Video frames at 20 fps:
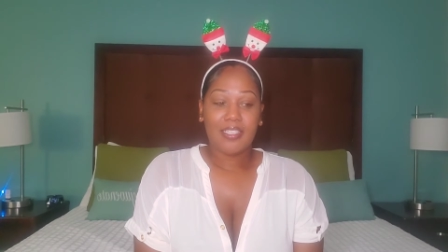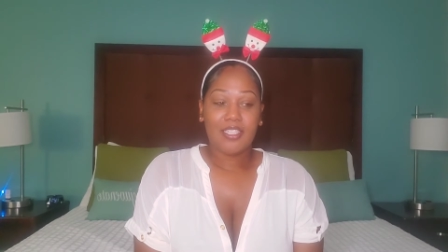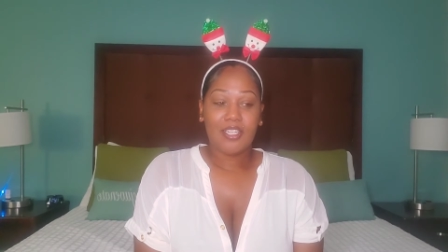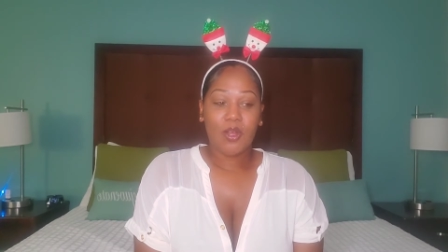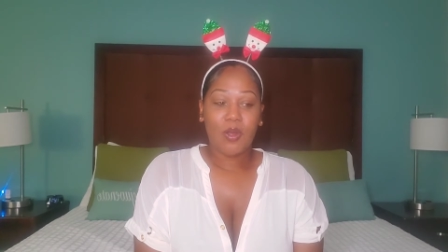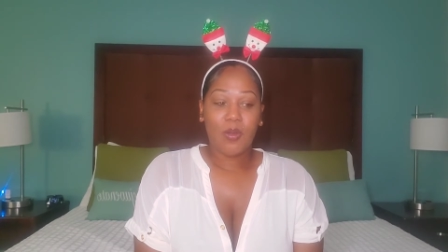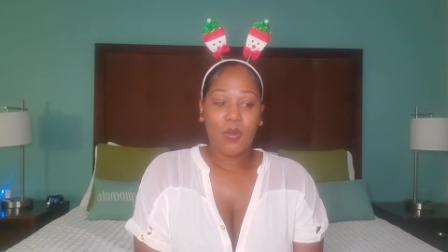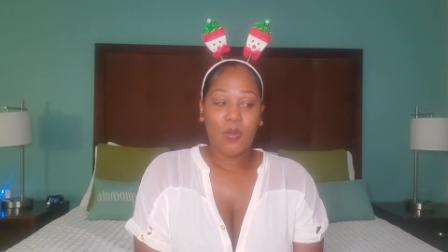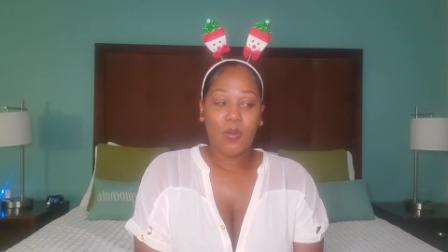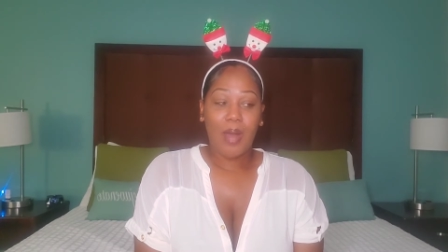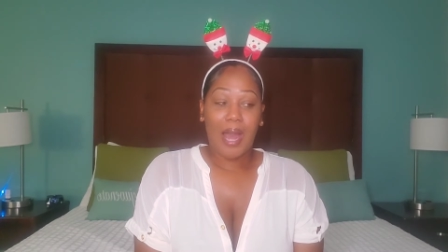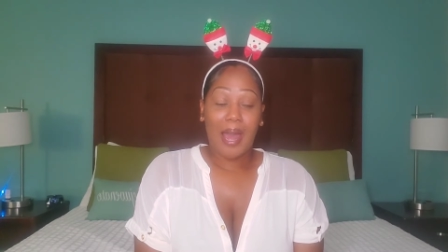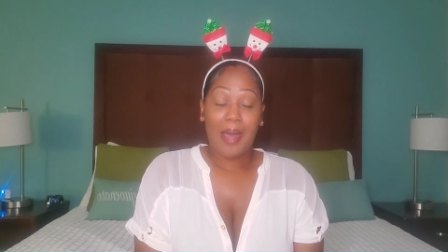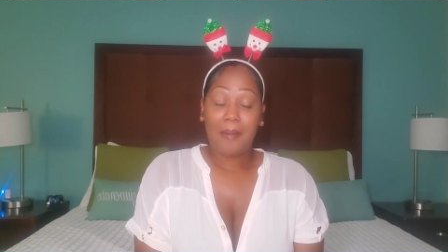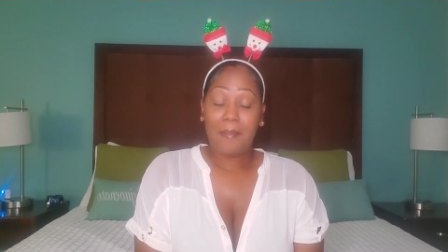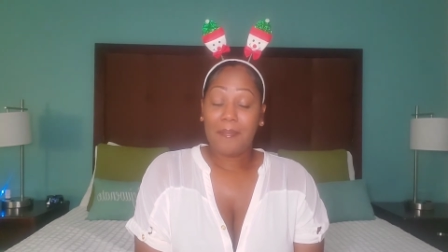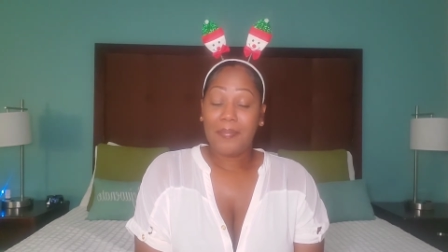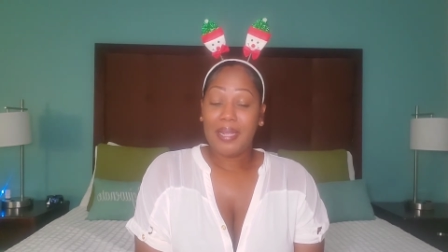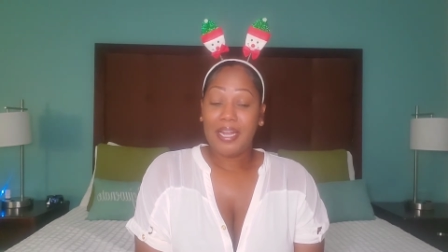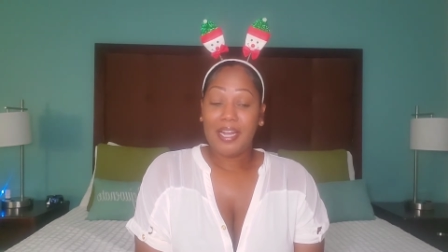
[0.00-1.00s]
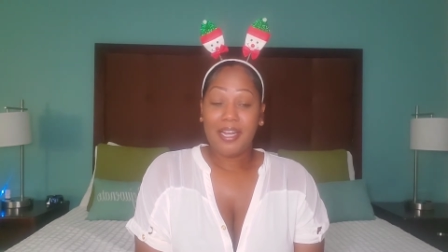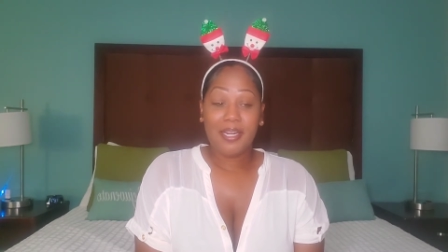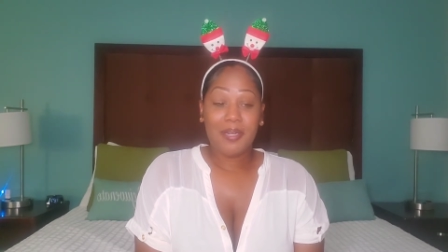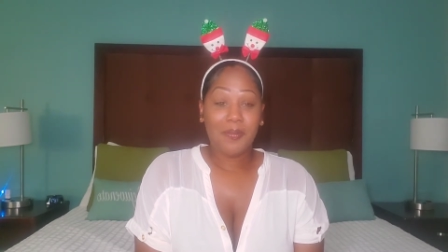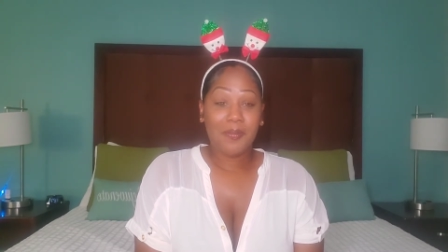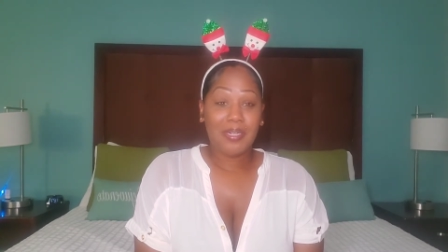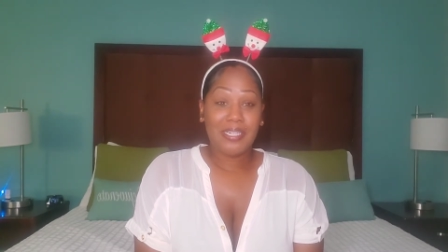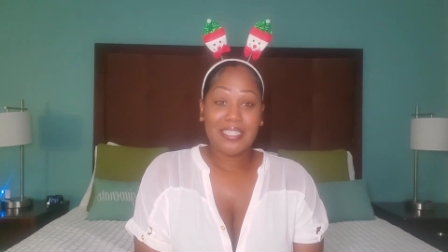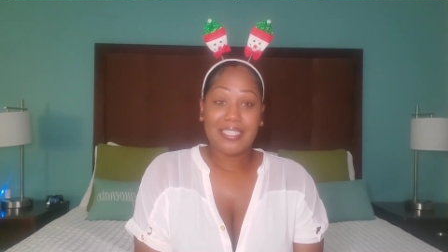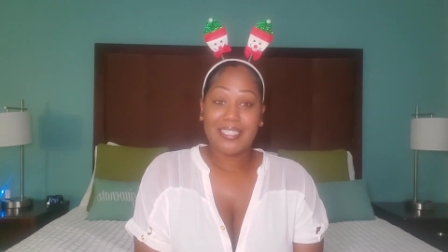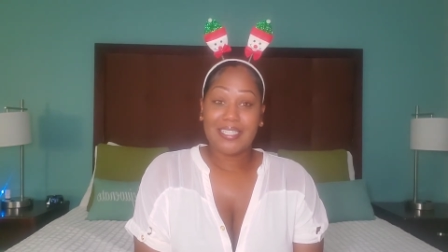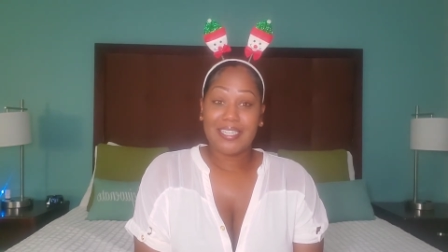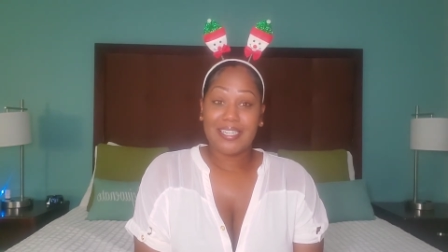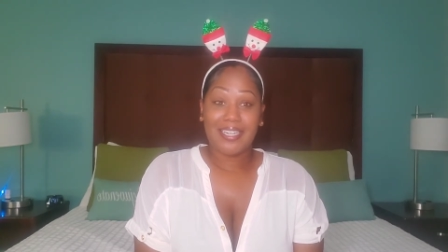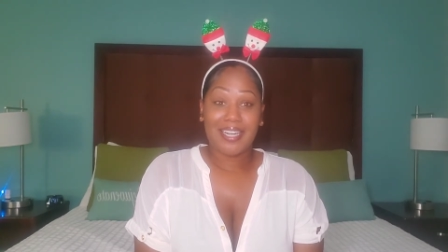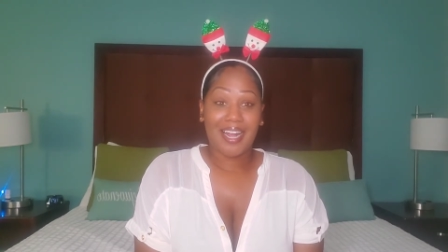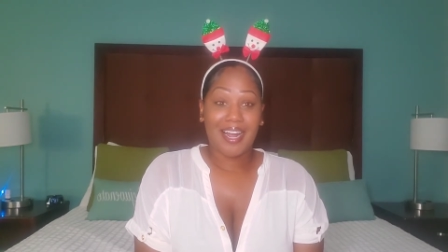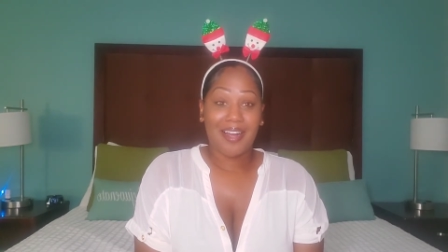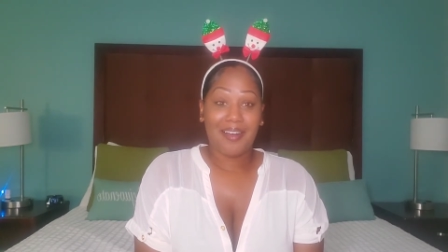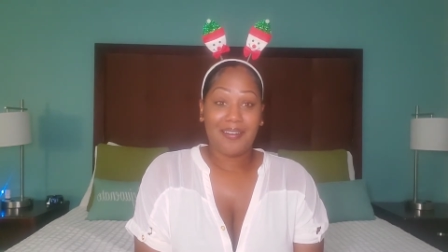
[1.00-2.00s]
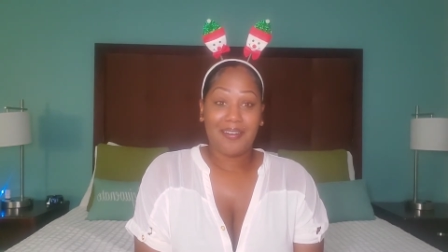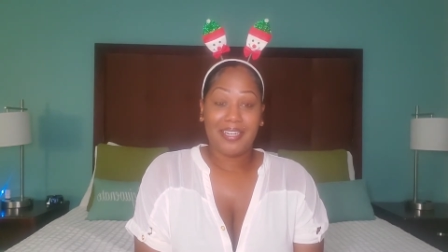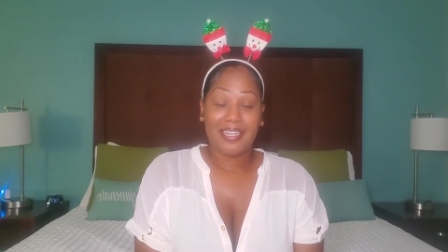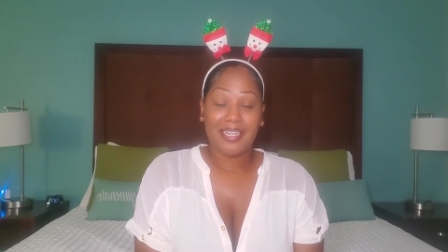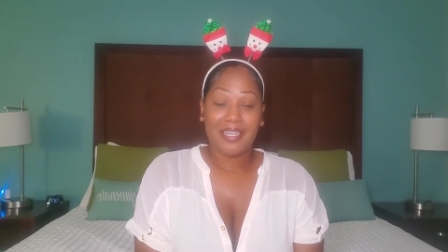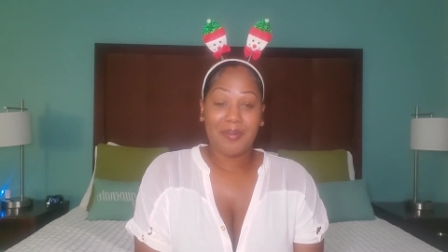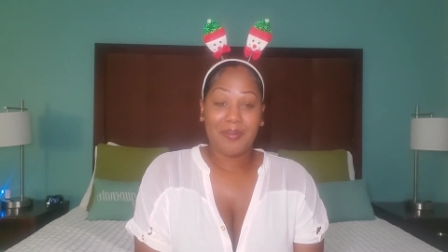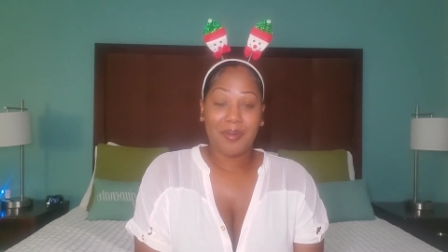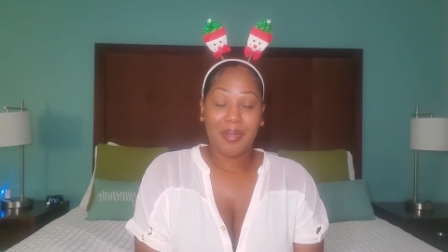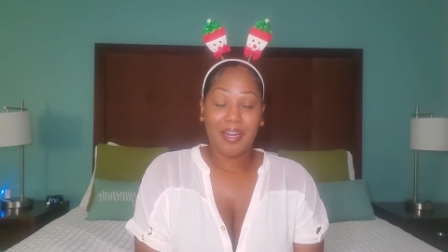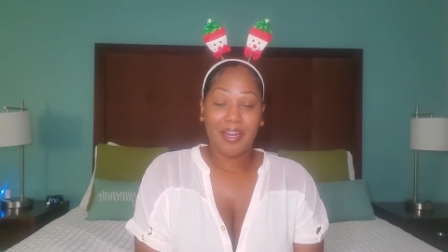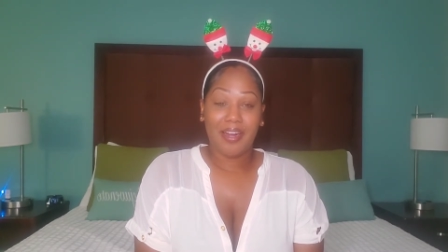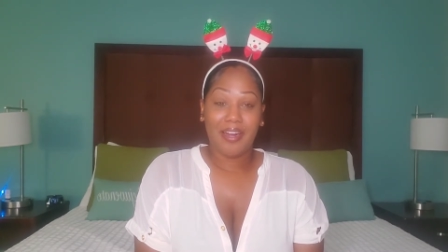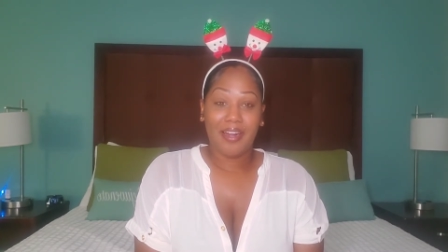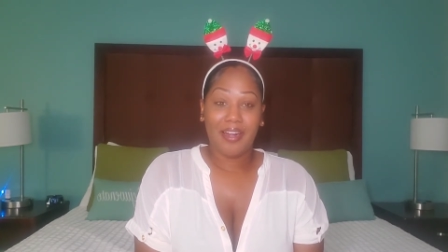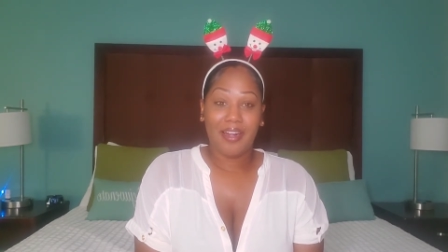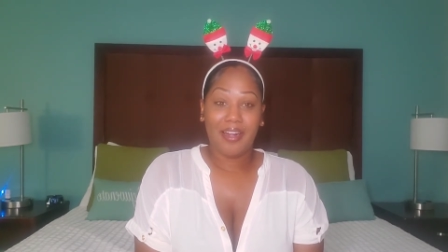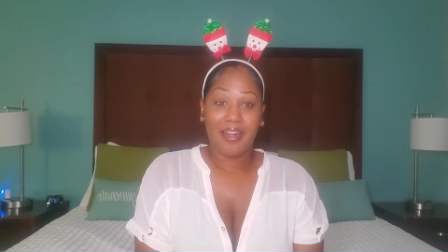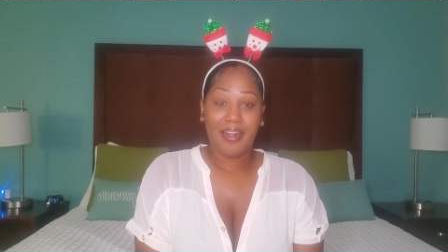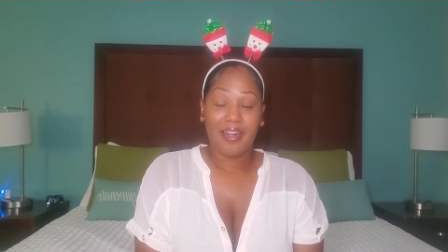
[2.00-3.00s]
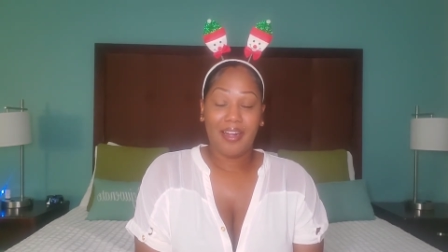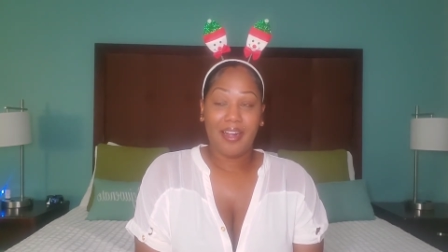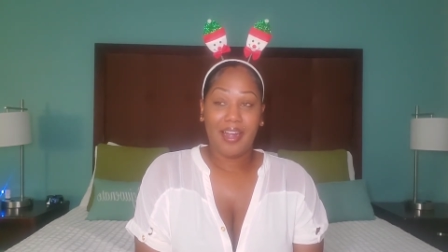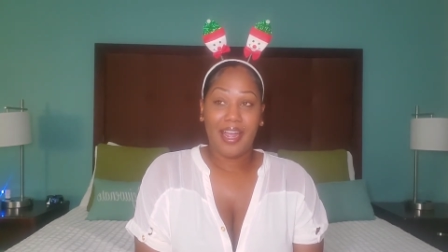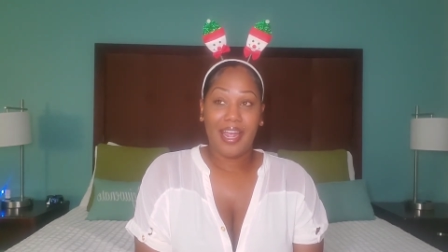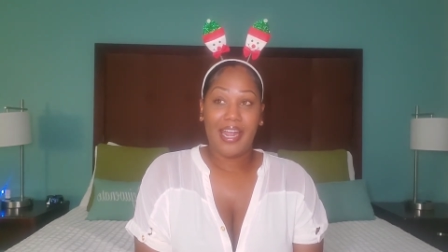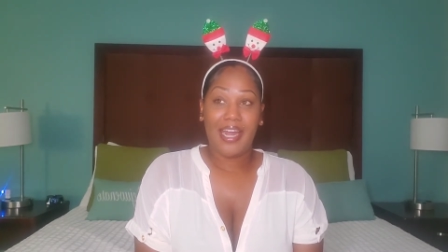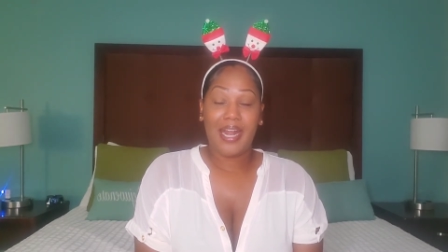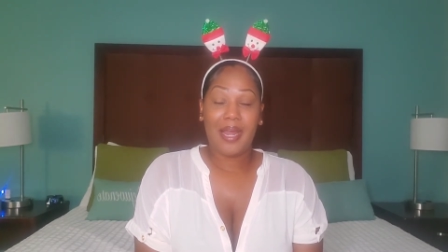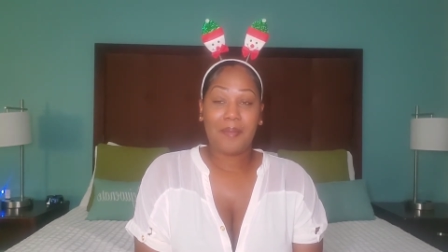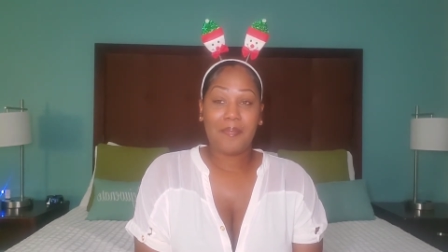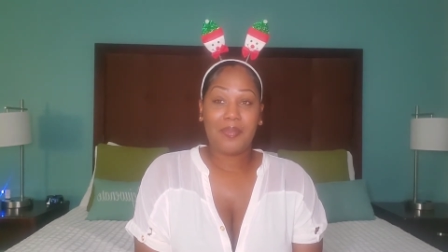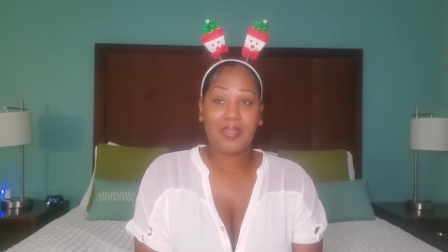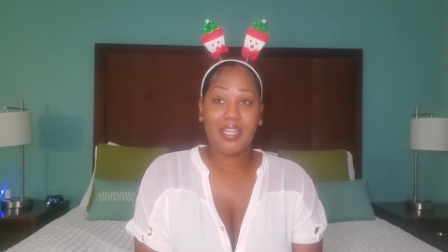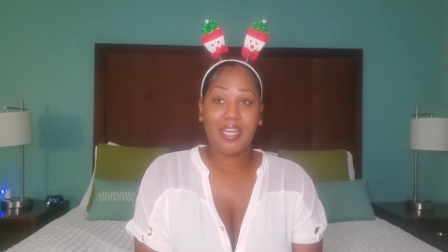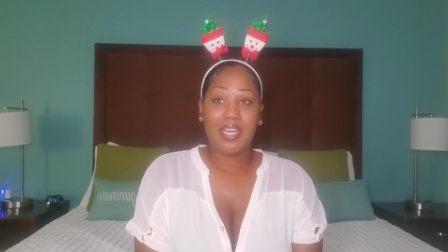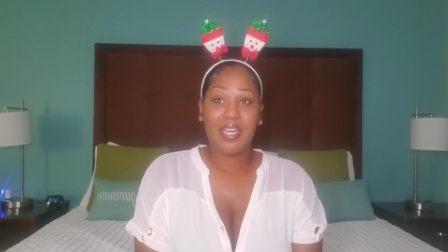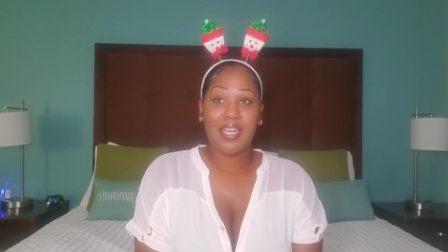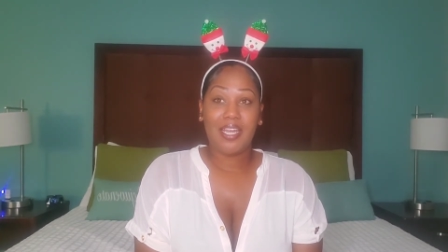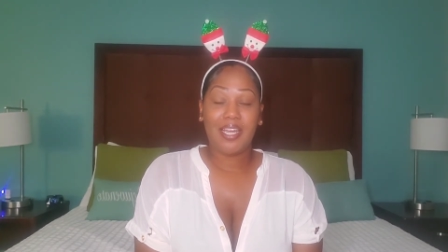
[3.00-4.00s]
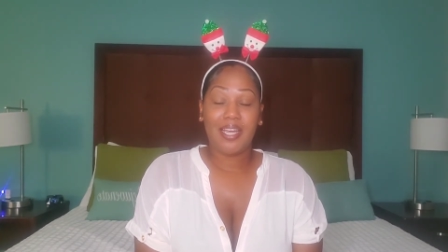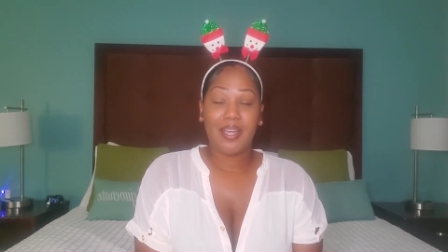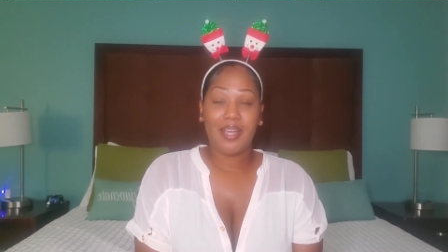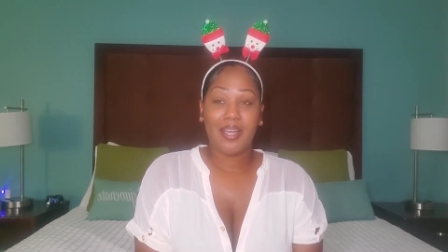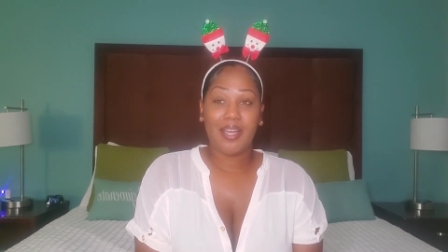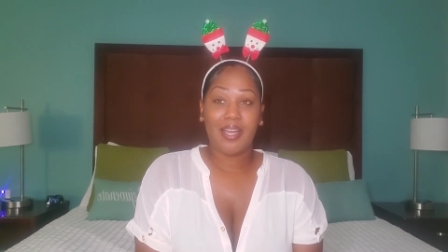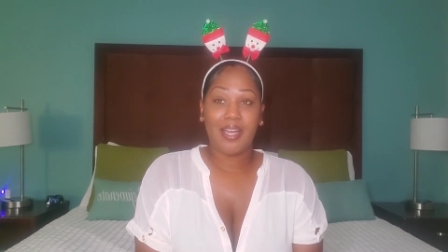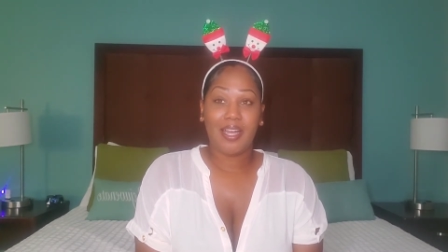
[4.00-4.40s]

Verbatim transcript: So I barely want to sit down anywhere. And I'm thinking,